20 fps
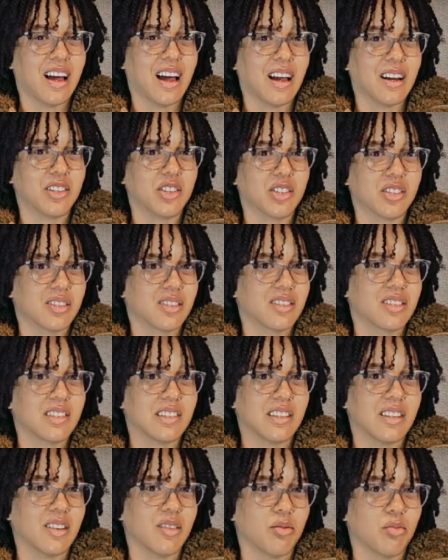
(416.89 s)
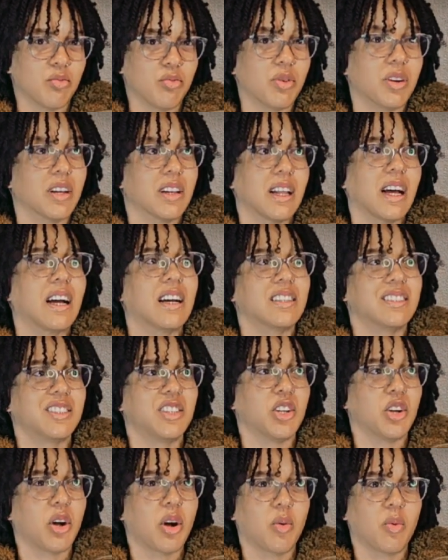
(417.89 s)
I just
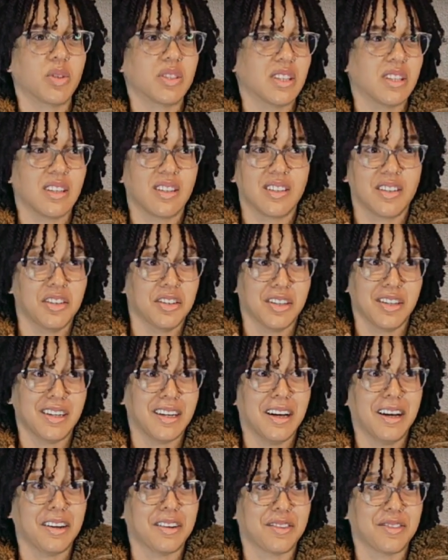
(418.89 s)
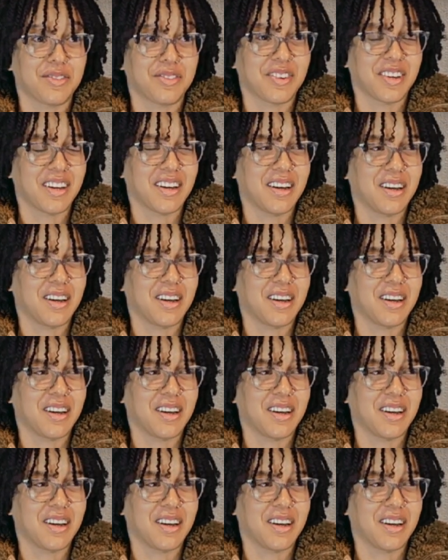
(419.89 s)
realized, I wasn't good enough.